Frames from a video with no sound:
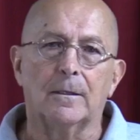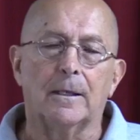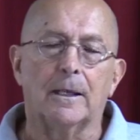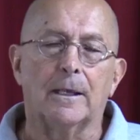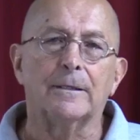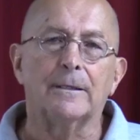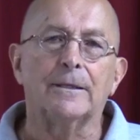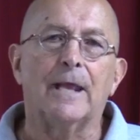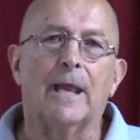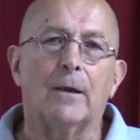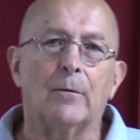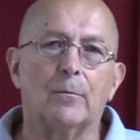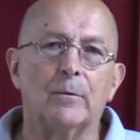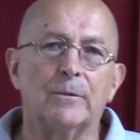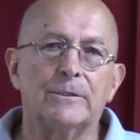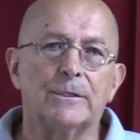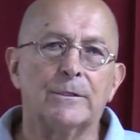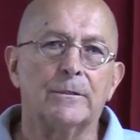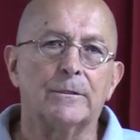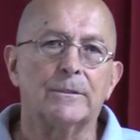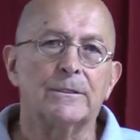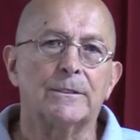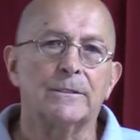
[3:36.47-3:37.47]
And that
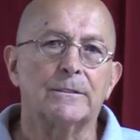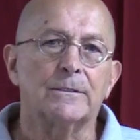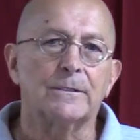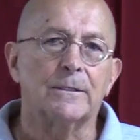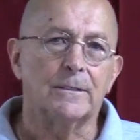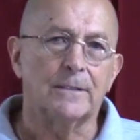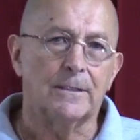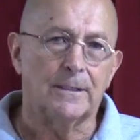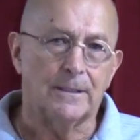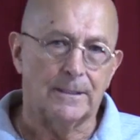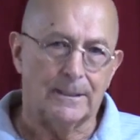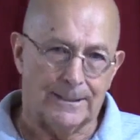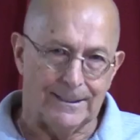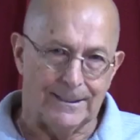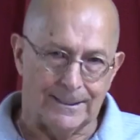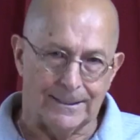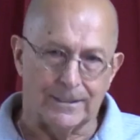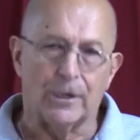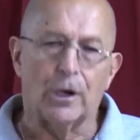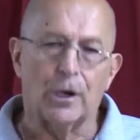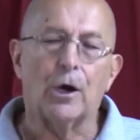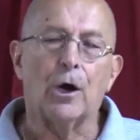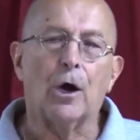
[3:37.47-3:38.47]
which is
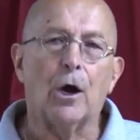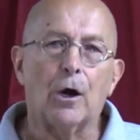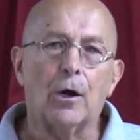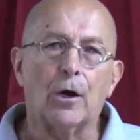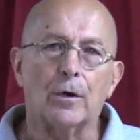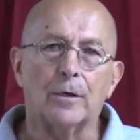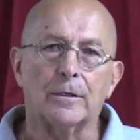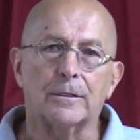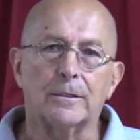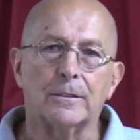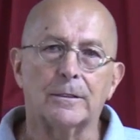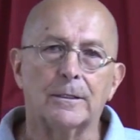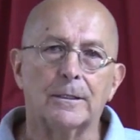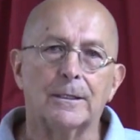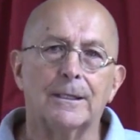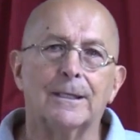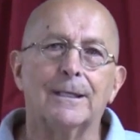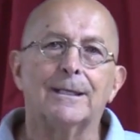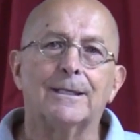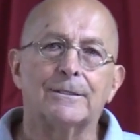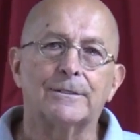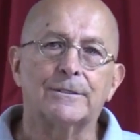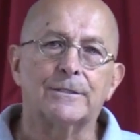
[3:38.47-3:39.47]
in our heart
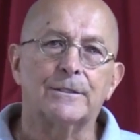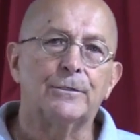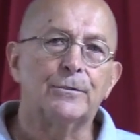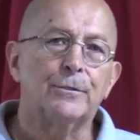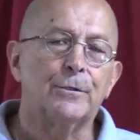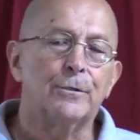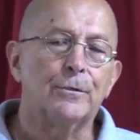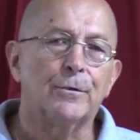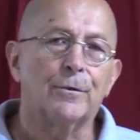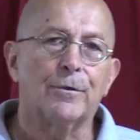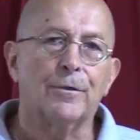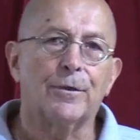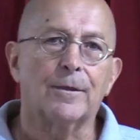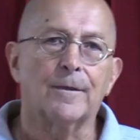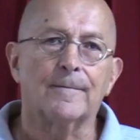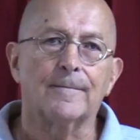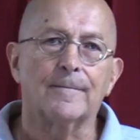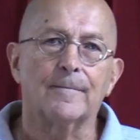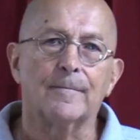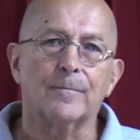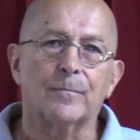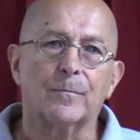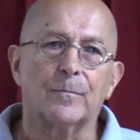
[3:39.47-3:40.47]
is the truth.
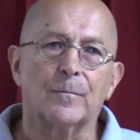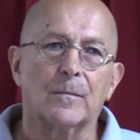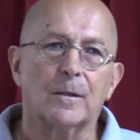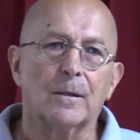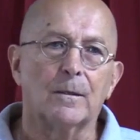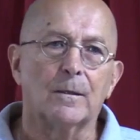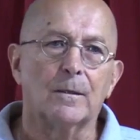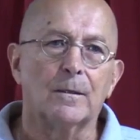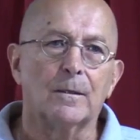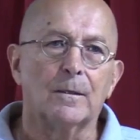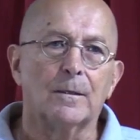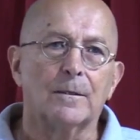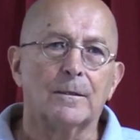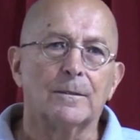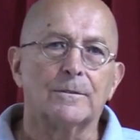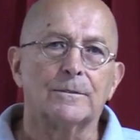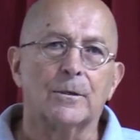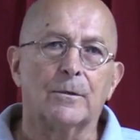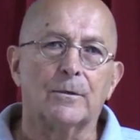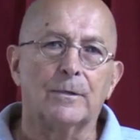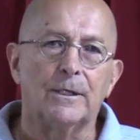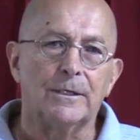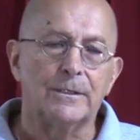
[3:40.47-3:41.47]

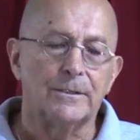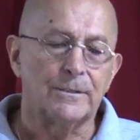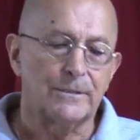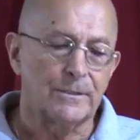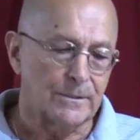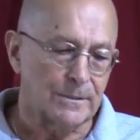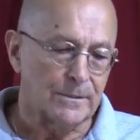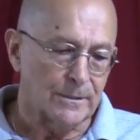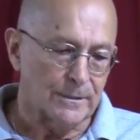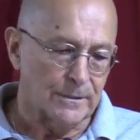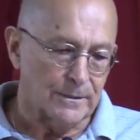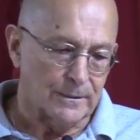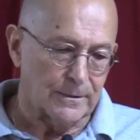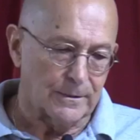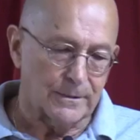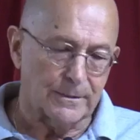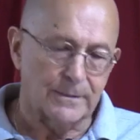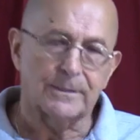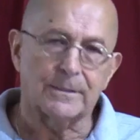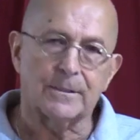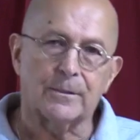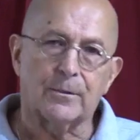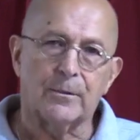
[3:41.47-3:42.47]
So these
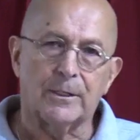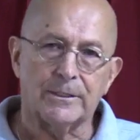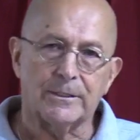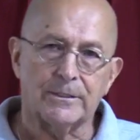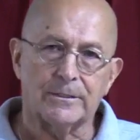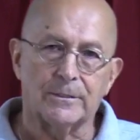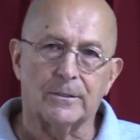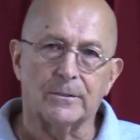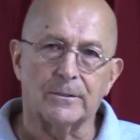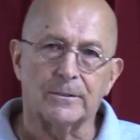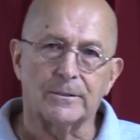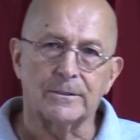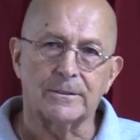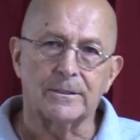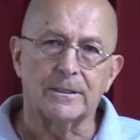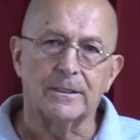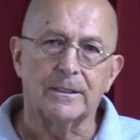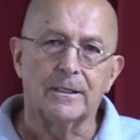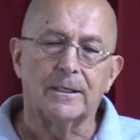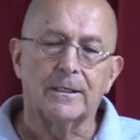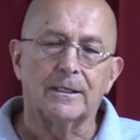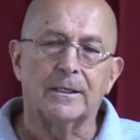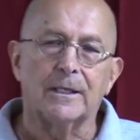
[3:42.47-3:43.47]
crystals
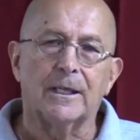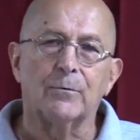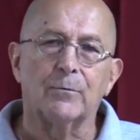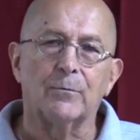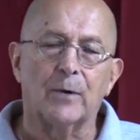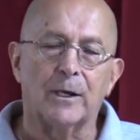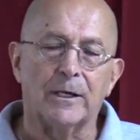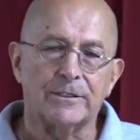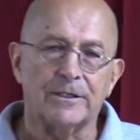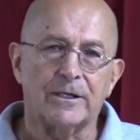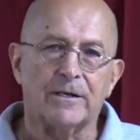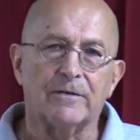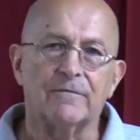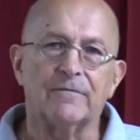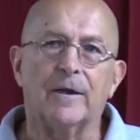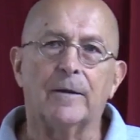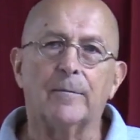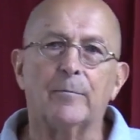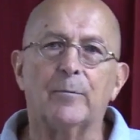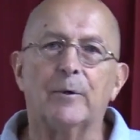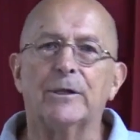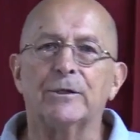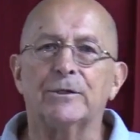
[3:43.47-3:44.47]
can raise our
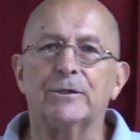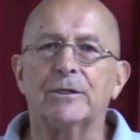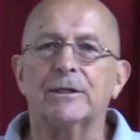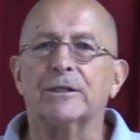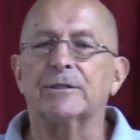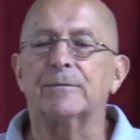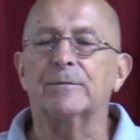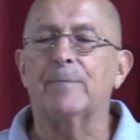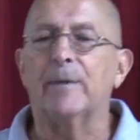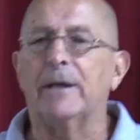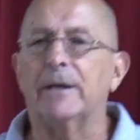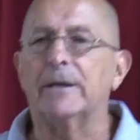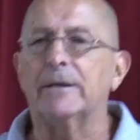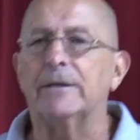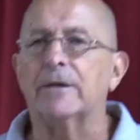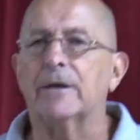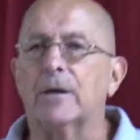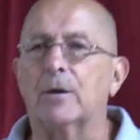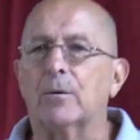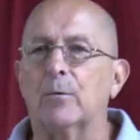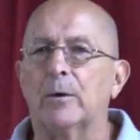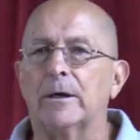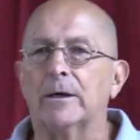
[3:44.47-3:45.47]
vibration, expand
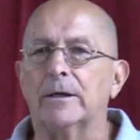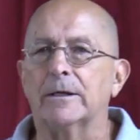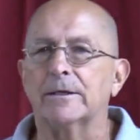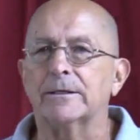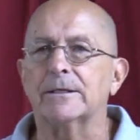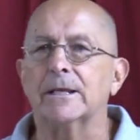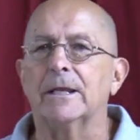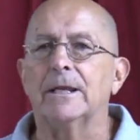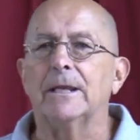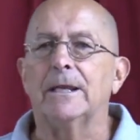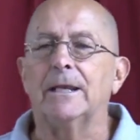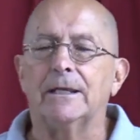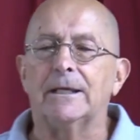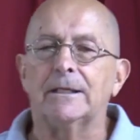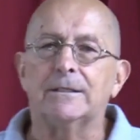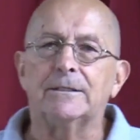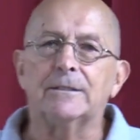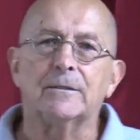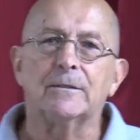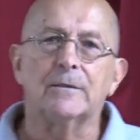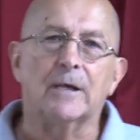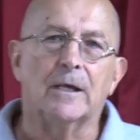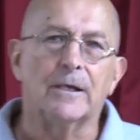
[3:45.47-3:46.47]
our awareness
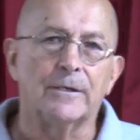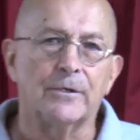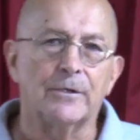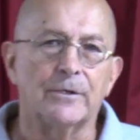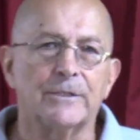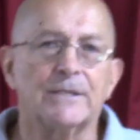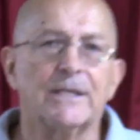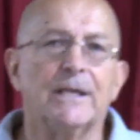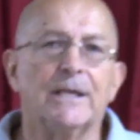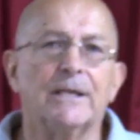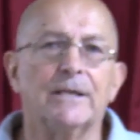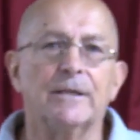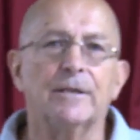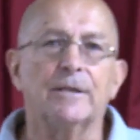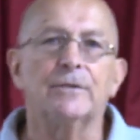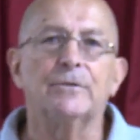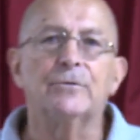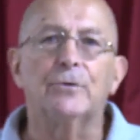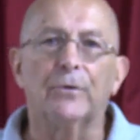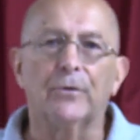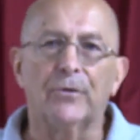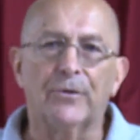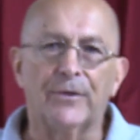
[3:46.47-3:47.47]
into understanding the
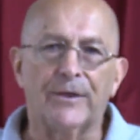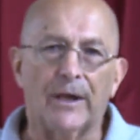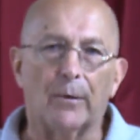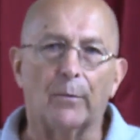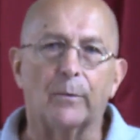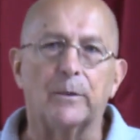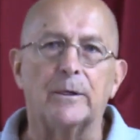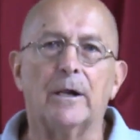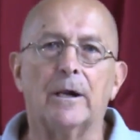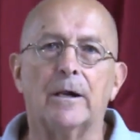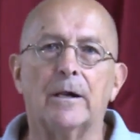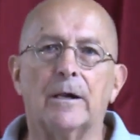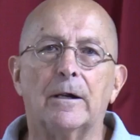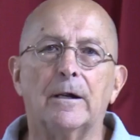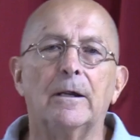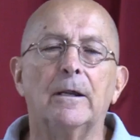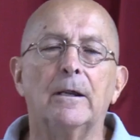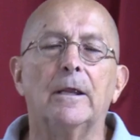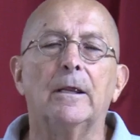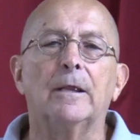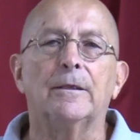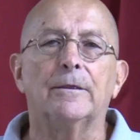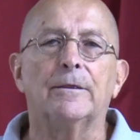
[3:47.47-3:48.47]
truth that we are,
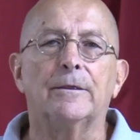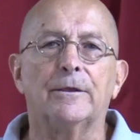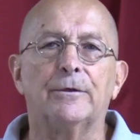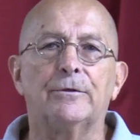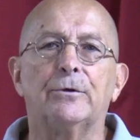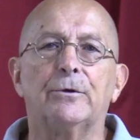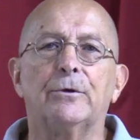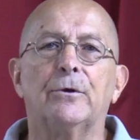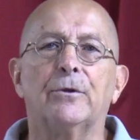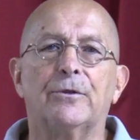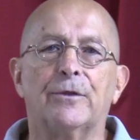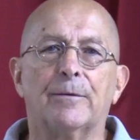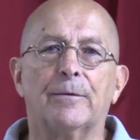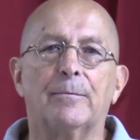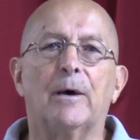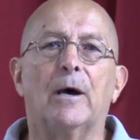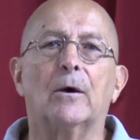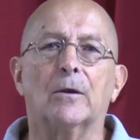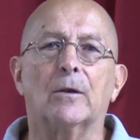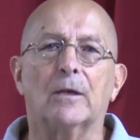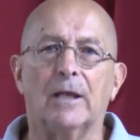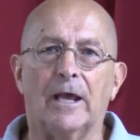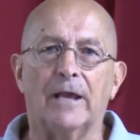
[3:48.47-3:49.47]
the truth
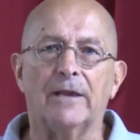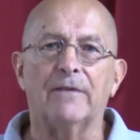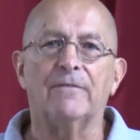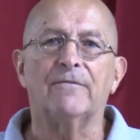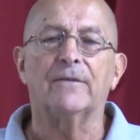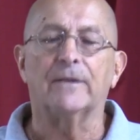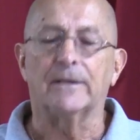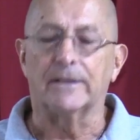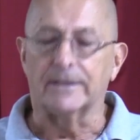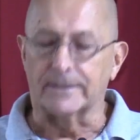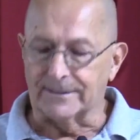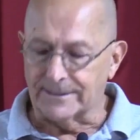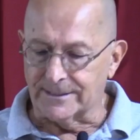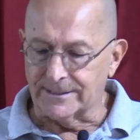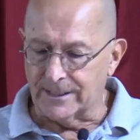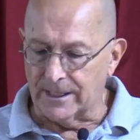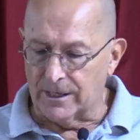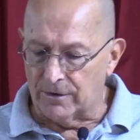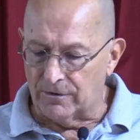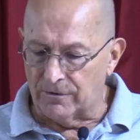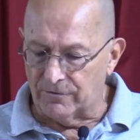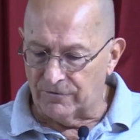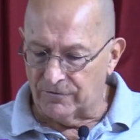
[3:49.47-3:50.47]
about life
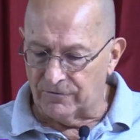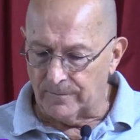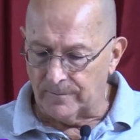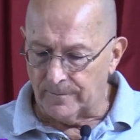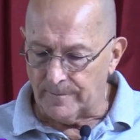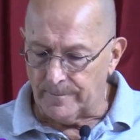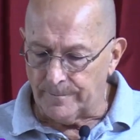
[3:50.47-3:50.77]
itself.